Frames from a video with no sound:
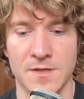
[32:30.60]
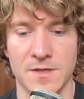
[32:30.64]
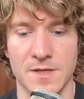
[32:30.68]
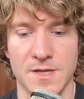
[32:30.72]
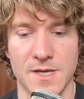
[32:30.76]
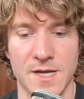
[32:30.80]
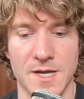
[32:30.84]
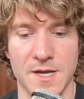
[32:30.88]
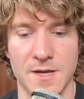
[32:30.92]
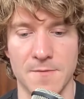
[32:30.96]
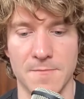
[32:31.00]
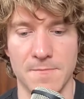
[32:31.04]

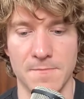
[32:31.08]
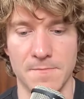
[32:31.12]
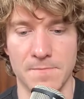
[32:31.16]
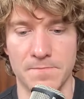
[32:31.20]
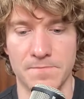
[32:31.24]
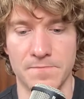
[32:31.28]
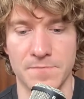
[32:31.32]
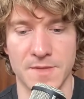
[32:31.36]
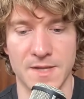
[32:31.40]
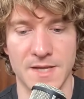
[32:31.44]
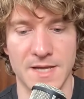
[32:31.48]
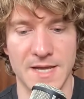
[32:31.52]

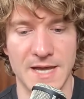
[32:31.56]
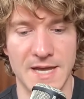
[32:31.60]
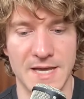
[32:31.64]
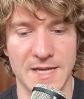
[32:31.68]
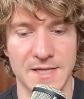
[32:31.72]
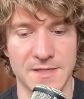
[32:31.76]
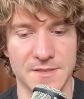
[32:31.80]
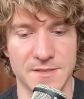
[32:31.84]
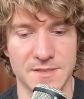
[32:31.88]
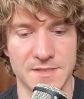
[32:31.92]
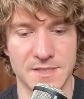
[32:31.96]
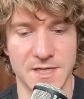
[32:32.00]

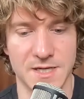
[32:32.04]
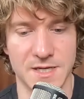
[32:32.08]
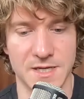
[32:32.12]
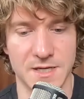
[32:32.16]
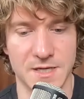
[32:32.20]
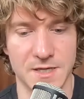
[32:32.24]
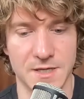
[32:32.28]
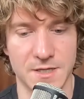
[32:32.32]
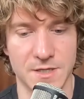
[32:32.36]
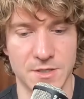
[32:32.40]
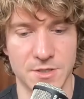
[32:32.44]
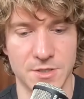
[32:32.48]
and
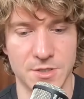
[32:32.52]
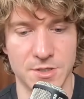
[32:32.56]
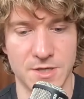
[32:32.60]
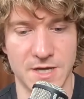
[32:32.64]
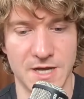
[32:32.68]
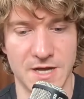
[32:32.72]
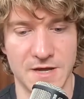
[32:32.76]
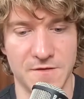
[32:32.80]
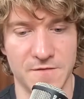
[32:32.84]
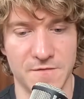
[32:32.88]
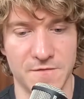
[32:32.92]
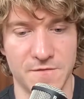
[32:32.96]
you
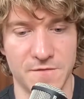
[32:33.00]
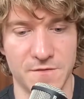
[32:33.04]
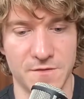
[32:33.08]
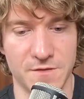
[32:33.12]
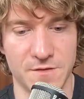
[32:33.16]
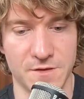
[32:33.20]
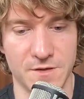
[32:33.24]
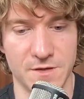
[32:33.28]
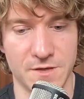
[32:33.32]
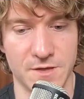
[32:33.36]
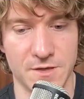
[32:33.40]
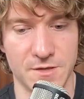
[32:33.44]
have
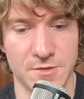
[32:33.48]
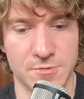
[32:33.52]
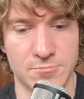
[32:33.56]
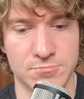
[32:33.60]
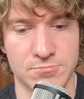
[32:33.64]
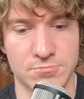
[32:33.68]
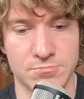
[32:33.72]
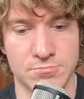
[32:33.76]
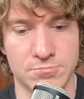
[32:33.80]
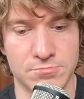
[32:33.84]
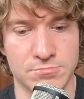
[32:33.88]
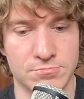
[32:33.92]
the
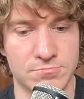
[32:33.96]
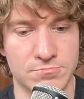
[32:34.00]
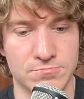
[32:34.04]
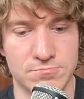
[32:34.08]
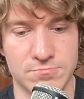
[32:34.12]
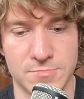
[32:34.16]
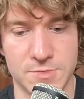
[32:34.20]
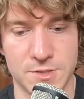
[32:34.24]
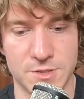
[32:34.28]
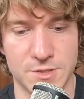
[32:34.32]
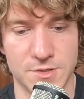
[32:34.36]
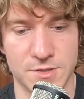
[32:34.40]

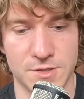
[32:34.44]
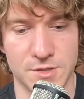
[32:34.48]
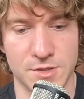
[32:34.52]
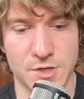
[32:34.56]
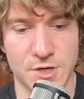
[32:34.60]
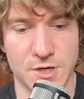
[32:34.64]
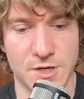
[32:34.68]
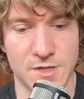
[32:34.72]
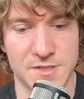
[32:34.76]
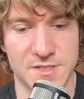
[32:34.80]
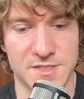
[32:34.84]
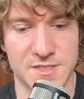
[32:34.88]

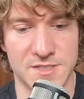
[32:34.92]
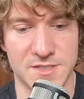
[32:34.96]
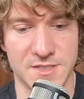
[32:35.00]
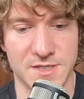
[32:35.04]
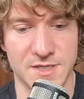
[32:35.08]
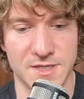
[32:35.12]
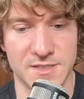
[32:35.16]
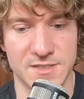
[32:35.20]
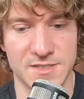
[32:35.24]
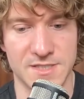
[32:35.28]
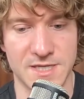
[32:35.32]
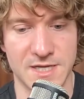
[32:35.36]
Goths,
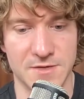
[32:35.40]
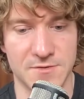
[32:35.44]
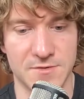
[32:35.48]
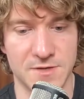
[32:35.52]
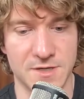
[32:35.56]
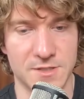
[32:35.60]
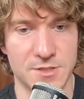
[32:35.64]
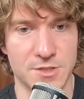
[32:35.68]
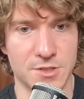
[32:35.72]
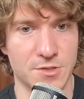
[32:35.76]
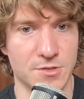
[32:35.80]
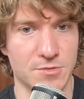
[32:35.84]

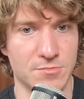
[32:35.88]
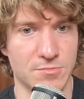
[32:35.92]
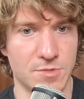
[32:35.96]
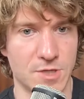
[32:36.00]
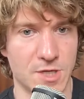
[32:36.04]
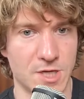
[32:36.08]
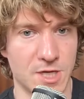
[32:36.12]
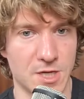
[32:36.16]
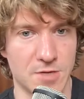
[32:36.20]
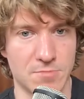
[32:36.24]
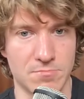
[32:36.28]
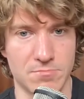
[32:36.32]
etc.,
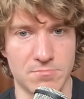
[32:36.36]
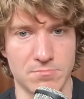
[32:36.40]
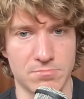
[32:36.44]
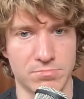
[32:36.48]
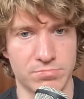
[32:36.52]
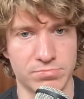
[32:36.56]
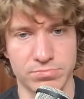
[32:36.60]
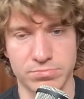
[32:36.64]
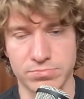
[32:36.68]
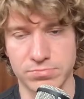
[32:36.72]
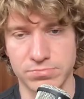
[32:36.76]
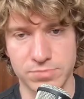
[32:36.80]

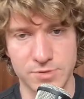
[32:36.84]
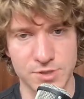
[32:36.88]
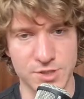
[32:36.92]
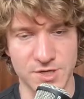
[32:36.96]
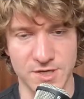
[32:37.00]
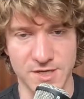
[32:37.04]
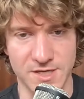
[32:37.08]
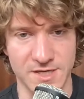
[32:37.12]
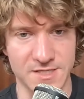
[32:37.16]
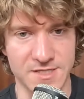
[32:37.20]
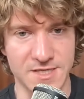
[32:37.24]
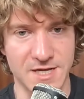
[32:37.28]

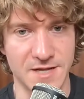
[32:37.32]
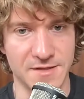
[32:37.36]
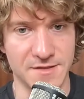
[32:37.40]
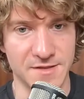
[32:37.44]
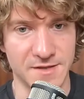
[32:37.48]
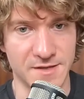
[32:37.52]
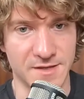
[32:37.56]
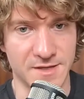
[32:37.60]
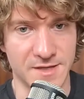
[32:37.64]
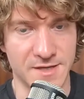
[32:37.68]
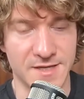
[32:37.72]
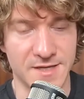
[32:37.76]
turning into
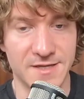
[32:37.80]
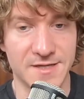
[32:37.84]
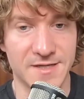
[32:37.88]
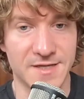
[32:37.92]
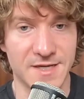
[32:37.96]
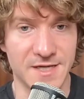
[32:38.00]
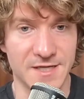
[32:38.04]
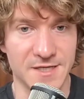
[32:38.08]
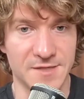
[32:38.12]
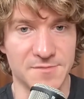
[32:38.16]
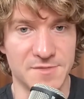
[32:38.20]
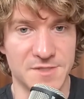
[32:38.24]
other
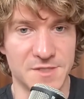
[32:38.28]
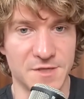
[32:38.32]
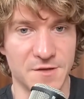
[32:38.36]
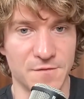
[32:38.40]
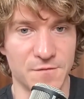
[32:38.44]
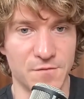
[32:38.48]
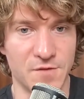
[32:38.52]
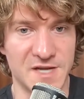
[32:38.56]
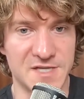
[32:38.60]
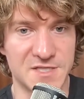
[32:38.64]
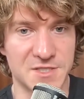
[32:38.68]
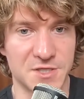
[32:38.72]
kingdoms
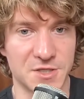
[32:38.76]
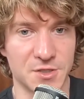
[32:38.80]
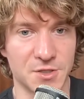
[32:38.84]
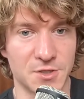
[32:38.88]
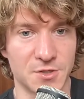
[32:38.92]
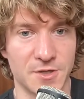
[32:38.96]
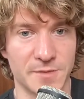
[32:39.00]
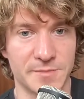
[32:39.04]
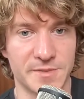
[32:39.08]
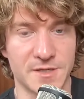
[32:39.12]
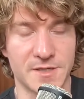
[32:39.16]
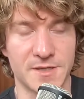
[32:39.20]
of Western
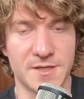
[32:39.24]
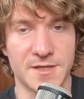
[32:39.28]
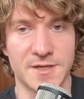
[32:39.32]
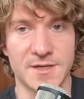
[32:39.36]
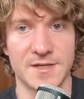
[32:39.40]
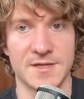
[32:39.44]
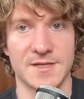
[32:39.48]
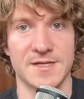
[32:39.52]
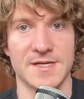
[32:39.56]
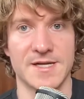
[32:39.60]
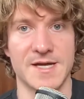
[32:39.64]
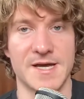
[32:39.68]
Europe.
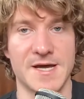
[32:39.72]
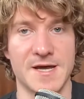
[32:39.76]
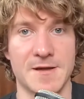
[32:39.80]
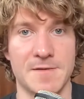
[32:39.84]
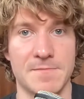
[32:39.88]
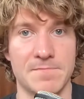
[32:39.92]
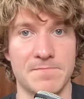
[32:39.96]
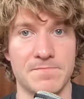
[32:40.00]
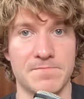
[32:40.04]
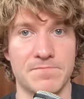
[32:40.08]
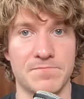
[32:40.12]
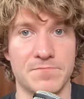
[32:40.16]

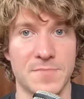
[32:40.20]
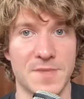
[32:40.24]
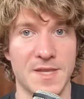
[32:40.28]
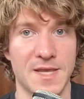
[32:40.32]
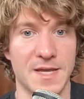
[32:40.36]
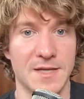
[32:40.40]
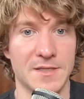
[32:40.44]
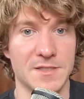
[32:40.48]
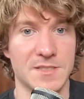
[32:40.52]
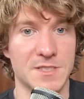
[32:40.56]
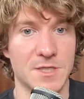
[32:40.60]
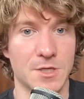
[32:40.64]
And
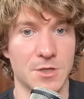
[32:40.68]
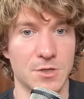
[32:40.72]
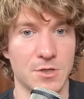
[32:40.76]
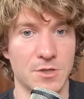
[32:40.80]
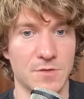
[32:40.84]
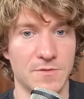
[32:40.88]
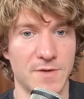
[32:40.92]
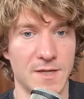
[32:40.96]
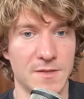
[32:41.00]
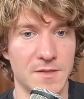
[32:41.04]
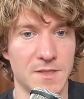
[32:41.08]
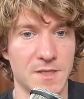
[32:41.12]
so
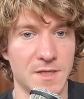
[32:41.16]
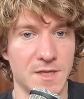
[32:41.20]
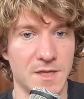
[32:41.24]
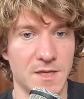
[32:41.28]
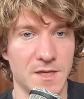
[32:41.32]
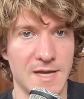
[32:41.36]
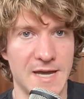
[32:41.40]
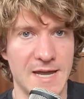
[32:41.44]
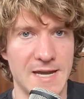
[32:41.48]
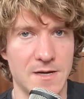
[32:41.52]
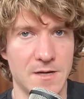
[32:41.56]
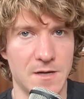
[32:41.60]
around the
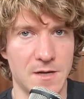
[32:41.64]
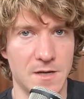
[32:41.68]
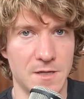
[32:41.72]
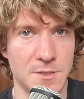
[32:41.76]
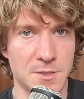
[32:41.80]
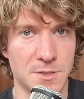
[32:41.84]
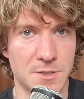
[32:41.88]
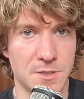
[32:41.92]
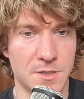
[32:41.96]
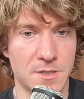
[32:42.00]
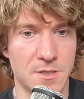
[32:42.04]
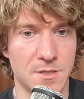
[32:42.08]
year
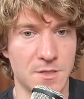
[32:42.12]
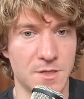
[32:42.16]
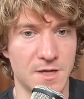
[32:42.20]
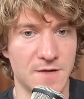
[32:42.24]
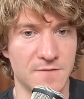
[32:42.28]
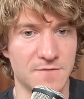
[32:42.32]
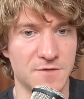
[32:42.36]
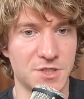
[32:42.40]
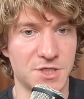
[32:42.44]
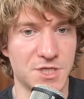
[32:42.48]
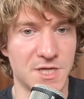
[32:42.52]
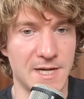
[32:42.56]
800, you
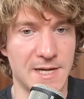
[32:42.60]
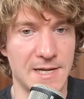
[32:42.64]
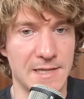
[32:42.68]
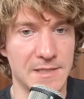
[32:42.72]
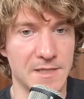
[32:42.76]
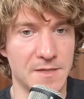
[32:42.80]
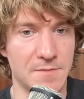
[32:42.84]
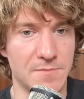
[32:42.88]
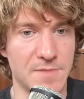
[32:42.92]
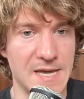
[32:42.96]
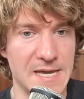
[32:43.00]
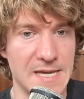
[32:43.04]
have
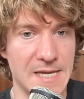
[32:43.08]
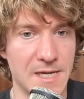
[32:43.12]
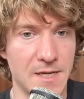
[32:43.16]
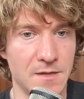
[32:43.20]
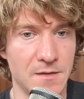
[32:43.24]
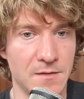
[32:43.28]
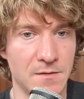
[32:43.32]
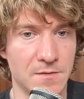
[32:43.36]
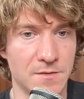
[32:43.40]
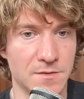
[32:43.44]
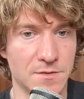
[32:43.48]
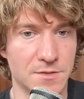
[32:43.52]

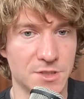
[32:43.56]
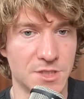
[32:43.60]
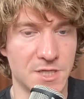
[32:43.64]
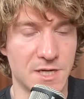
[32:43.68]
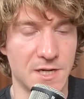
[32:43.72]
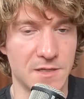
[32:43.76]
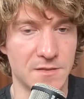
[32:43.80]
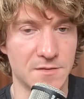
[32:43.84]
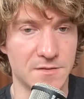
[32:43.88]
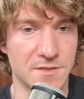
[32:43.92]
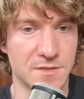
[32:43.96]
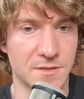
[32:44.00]
Charlemagne,
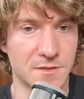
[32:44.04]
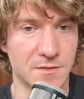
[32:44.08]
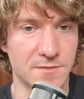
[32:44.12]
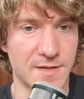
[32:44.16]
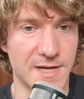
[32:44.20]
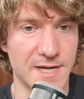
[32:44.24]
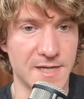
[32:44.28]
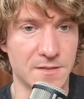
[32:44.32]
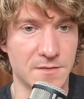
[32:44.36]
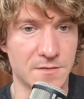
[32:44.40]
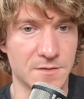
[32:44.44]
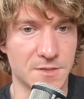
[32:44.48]
Charles the
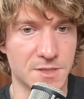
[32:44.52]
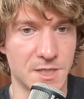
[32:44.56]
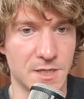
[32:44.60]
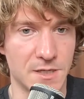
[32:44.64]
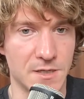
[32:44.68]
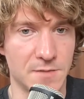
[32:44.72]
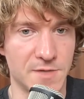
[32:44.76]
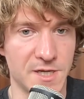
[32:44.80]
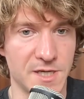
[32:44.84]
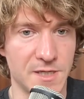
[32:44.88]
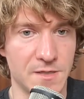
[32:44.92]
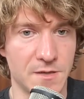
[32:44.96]
Great,
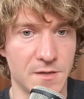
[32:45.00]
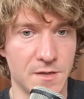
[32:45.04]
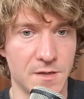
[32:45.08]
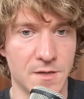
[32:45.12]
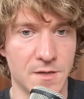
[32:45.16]
Charlemagne.